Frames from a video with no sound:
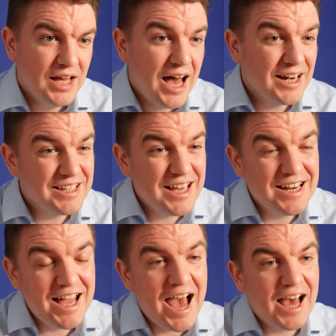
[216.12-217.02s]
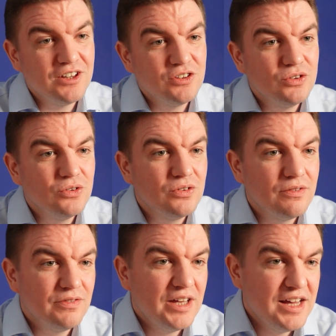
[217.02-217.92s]
And again, it handles
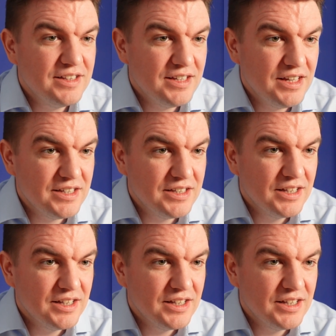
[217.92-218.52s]
VAT.